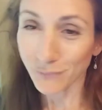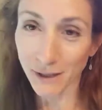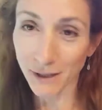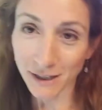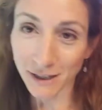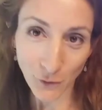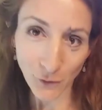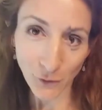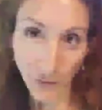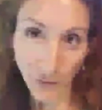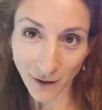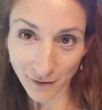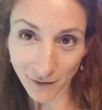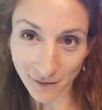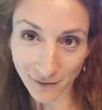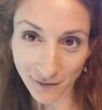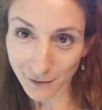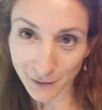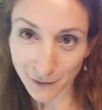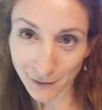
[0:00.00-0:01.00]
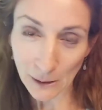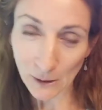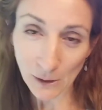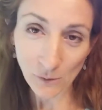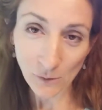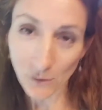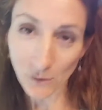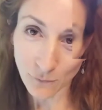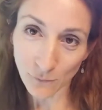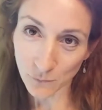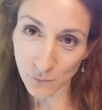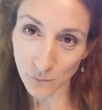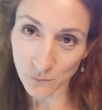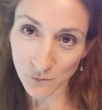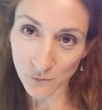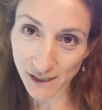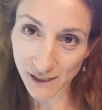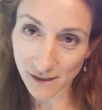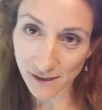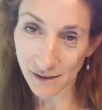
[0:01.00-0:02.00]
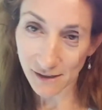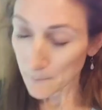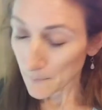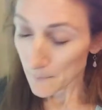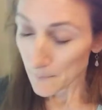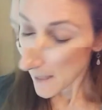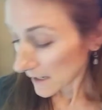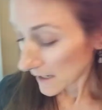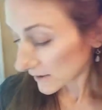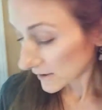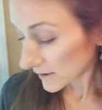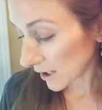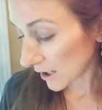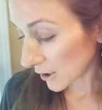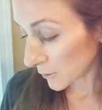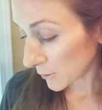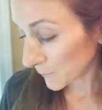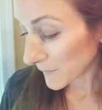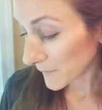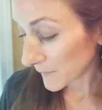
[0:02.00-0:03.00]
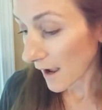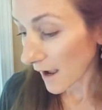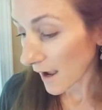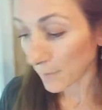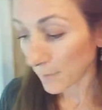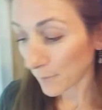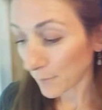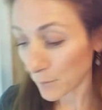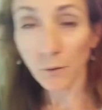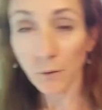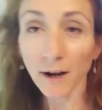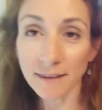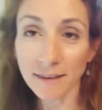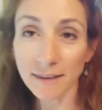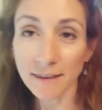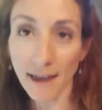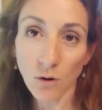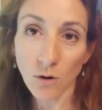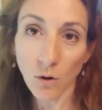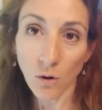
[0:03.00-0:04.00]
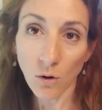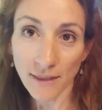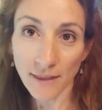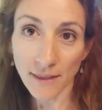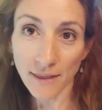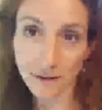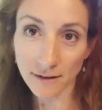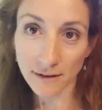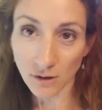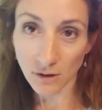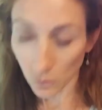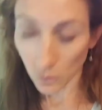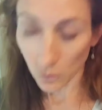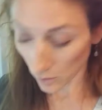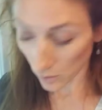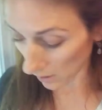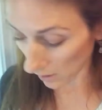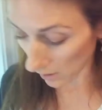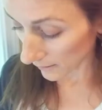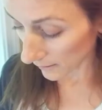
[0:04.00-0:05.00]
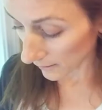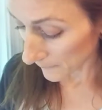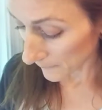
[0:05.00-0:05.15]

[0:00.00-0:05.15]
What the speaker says: you only got, you only have one receipt. So I would write that on that note card.